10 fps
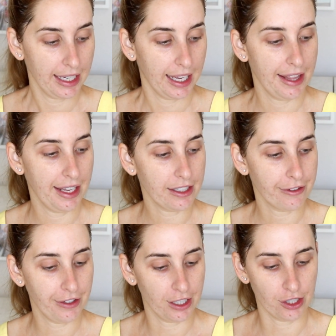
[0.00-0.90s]
And then
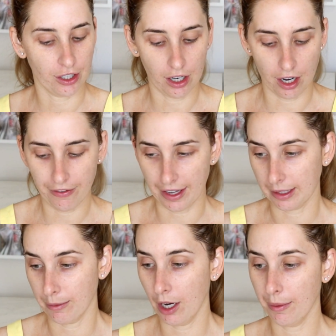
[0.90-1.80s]
to finish it off, at
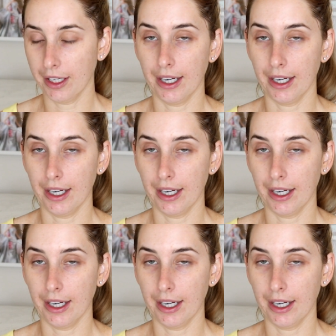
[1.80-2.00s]
the moment